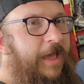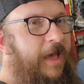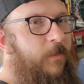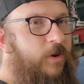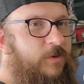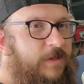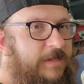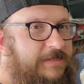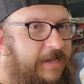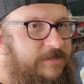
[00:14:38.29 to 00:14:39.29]
We're going to do
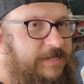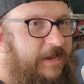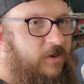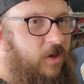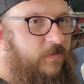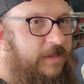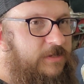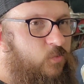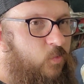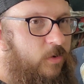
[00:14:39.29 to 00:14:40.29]
that same stain on
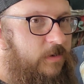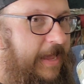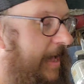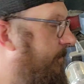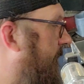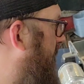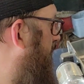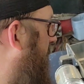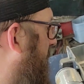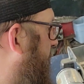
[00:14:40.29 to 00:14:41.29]
these wood gap
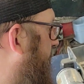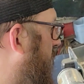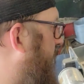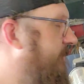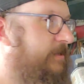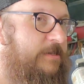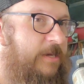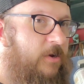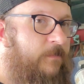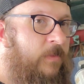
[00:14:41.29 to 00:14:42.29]
filler pieces
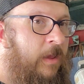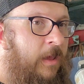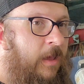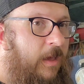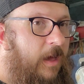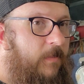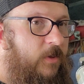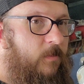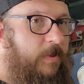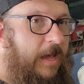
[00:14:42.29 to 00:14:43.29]
here
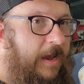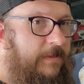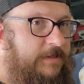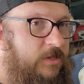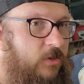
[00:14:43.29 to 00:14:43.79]
that are behind these